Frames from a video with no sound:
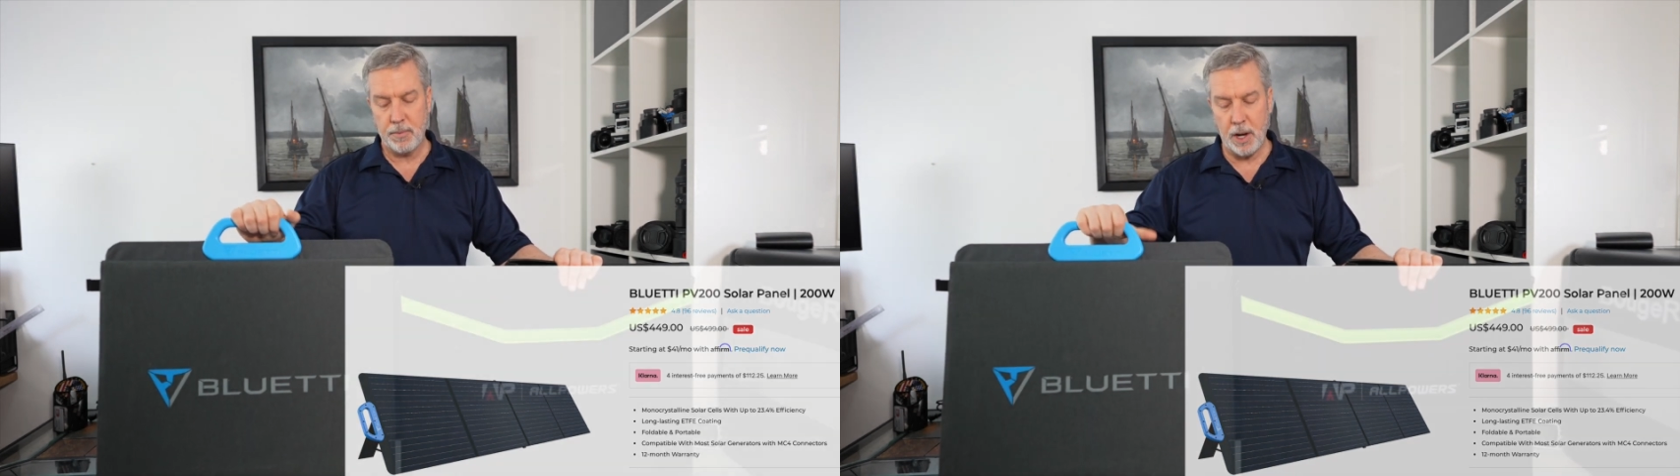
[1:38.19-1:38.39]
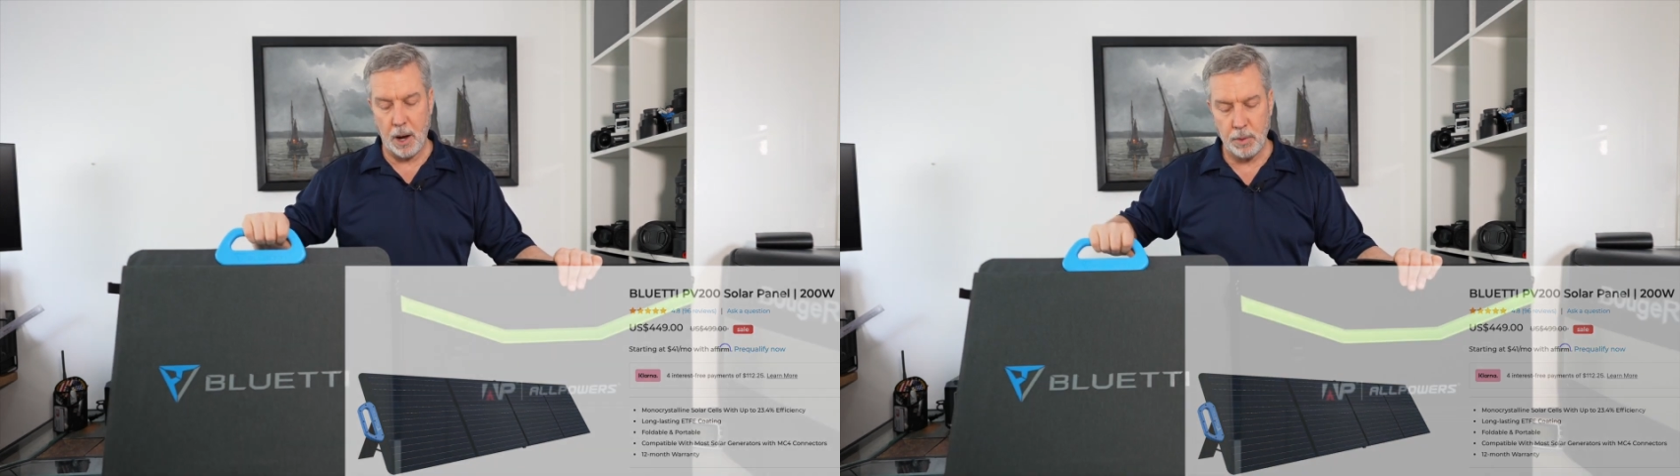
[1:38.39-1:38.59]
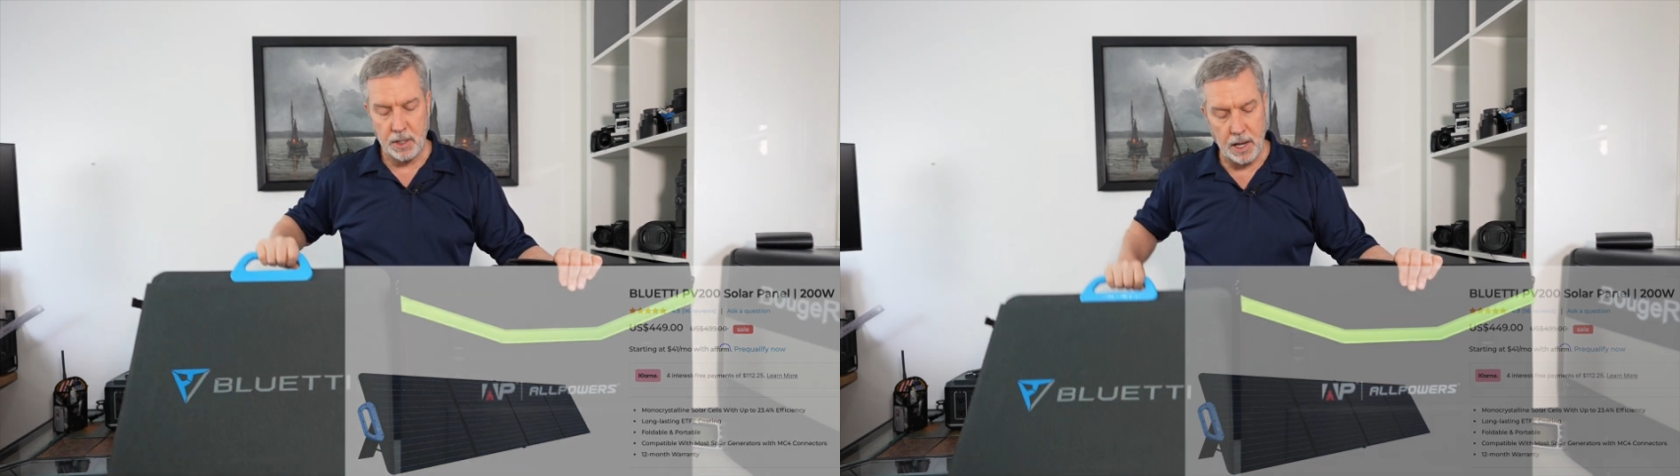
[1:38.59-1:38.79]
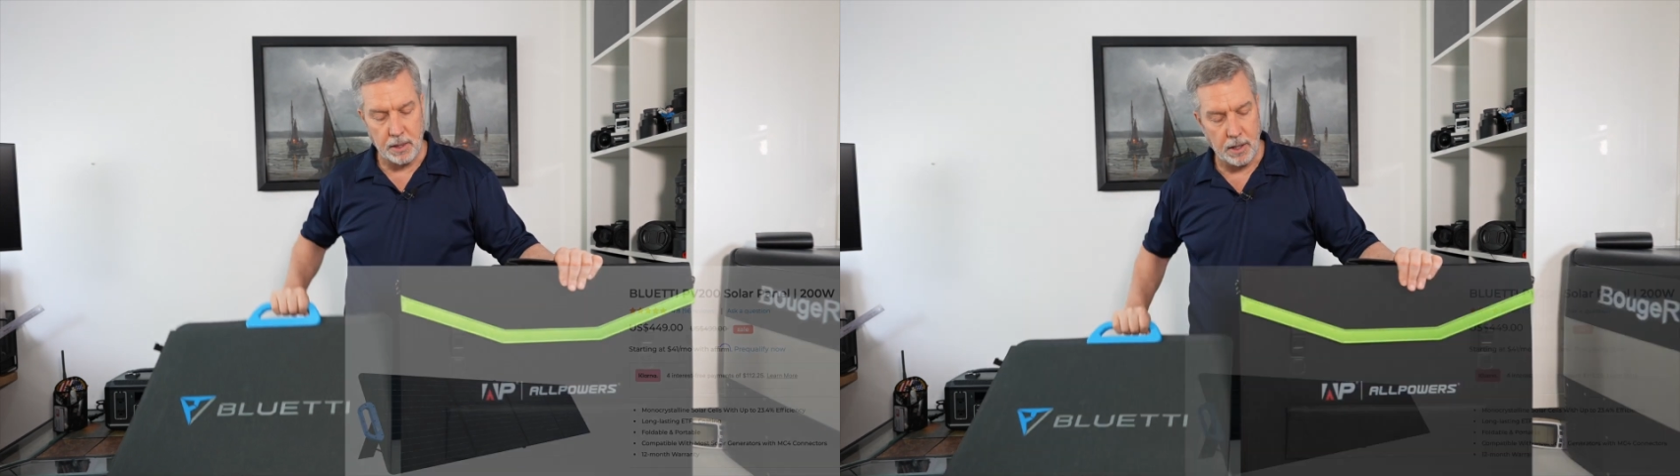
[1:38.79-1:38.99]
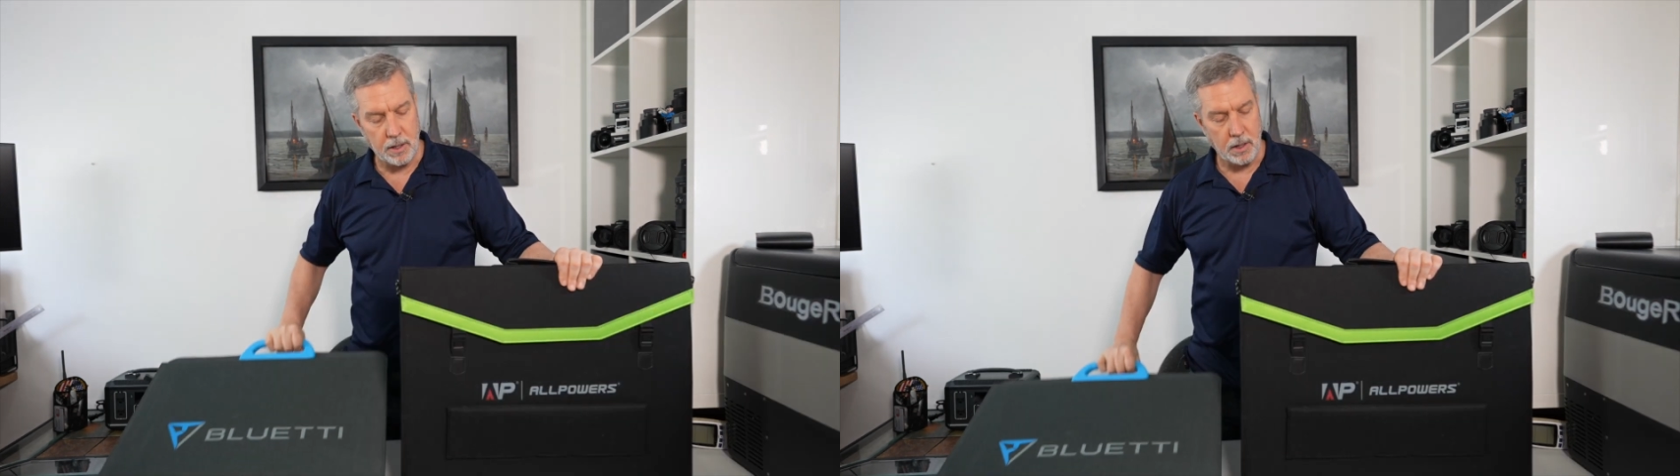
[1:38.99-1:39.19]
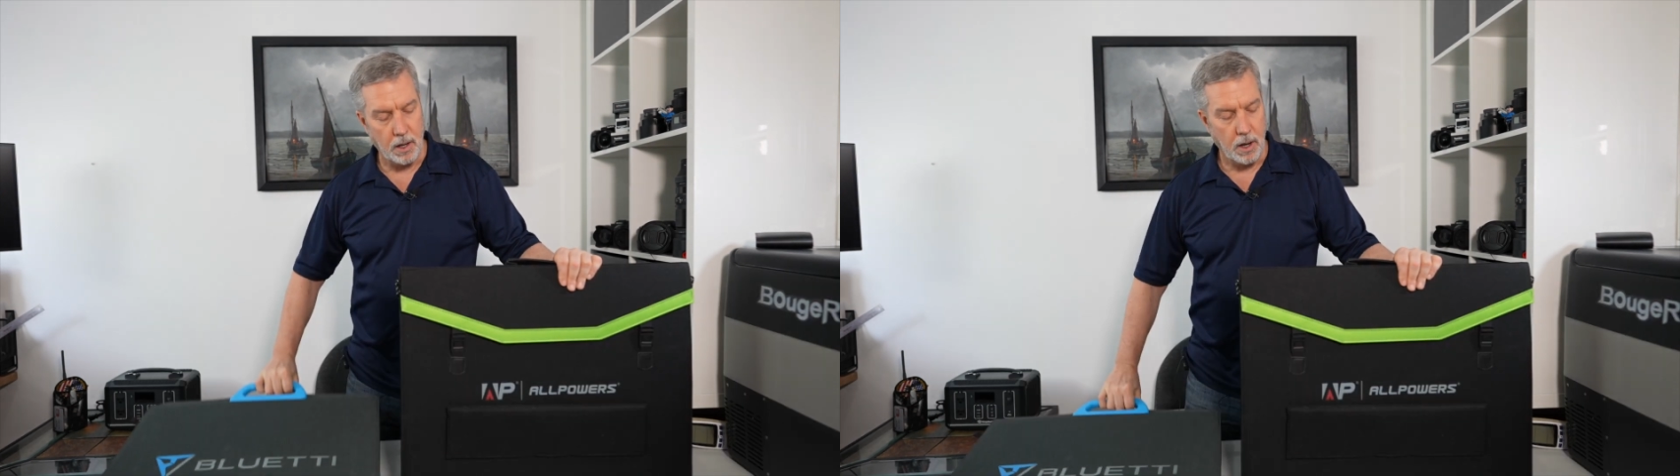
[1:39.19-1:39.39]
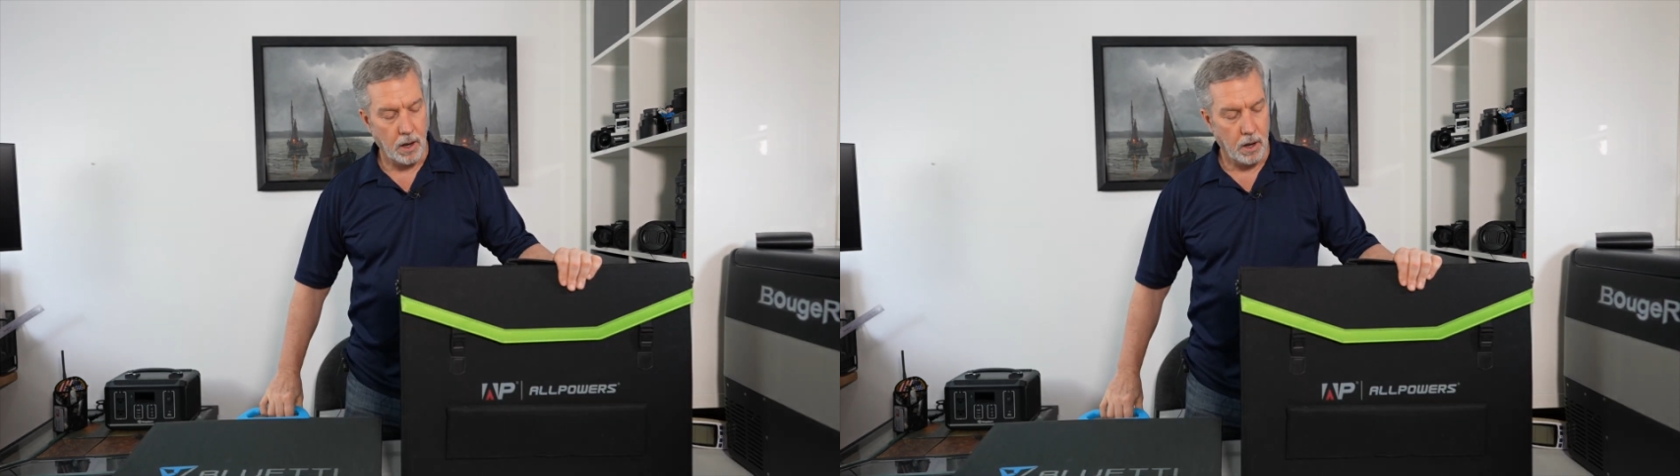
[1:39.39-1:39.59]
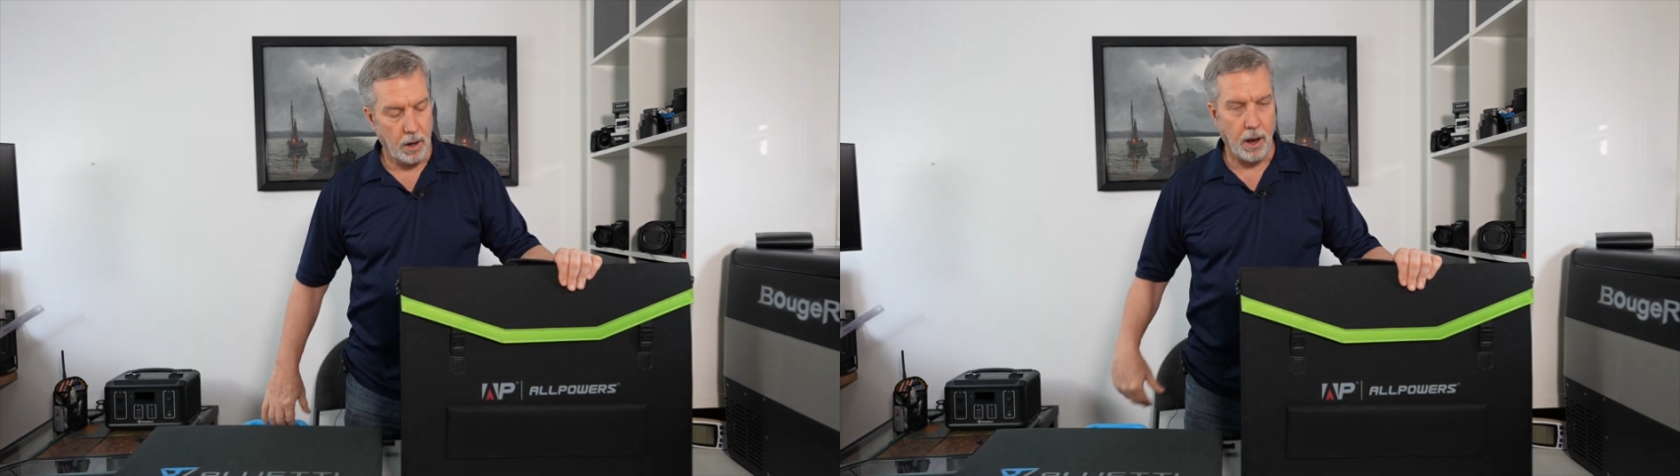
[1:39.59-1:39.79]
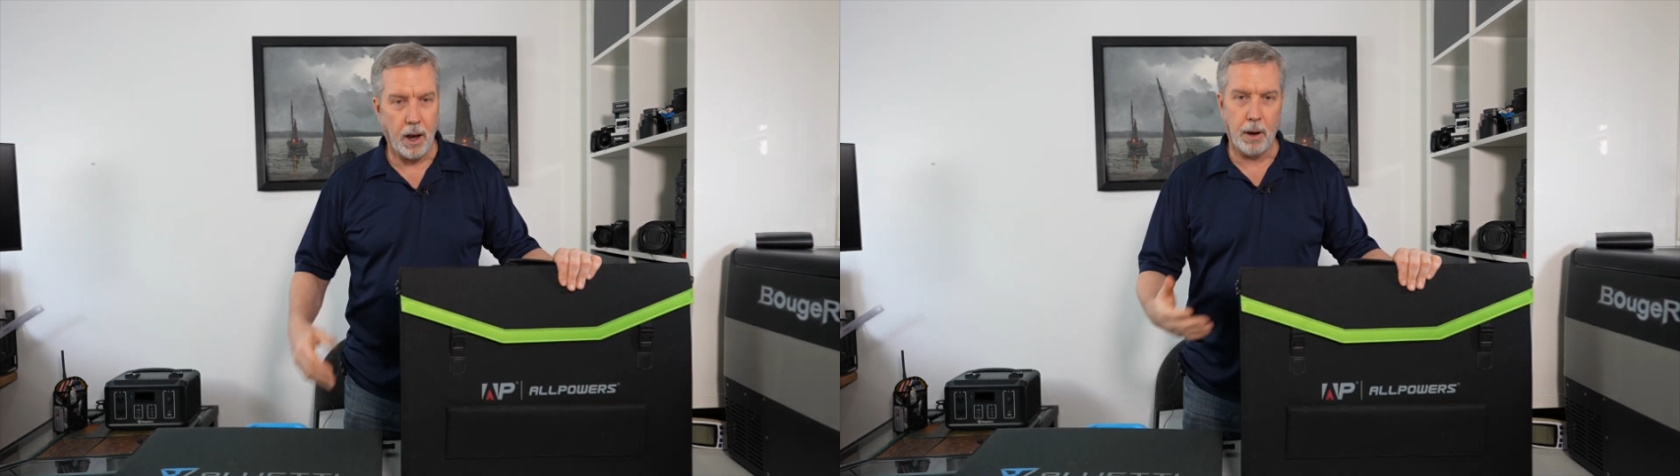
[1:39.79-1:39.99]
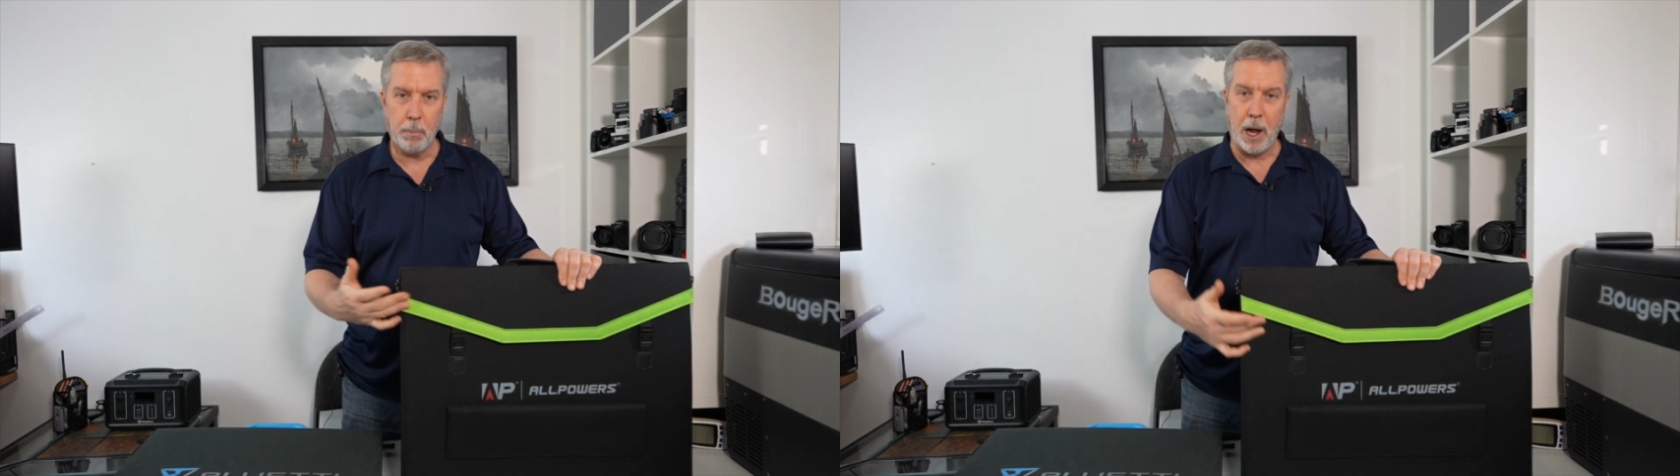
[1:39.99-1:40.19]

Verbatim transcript: Now I was sent this uh,